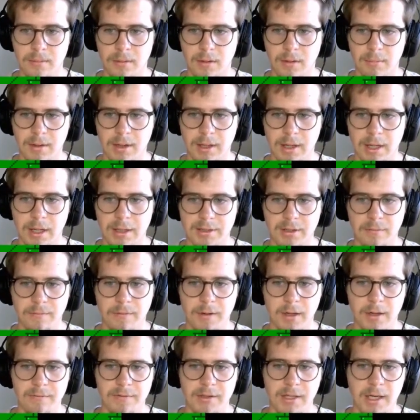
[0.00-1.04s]
Man, so
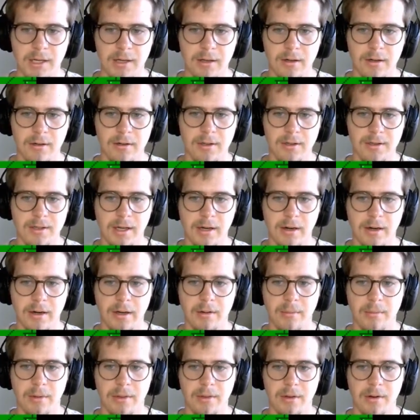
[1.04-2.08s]
far I've taken on this
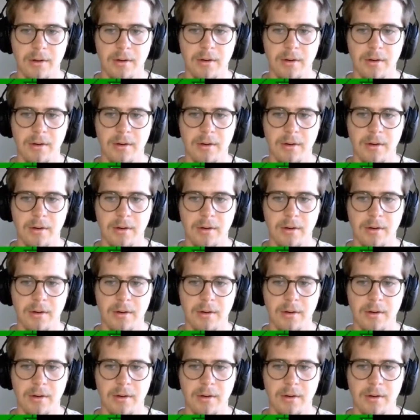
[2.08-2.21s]
area with